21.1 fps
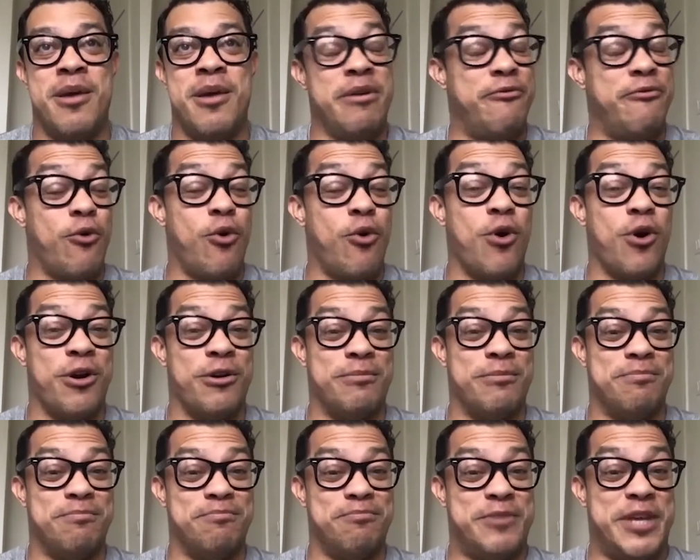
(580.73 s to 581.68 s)

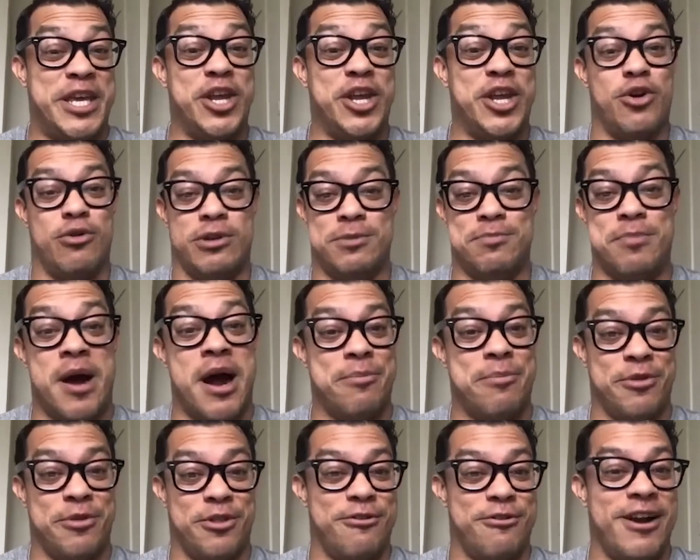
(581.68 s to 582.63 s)
before keto was
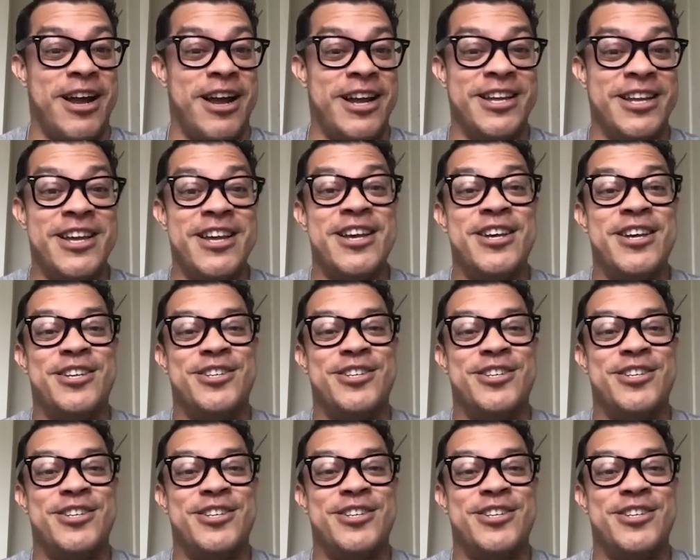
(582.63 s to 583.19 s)
popular, right?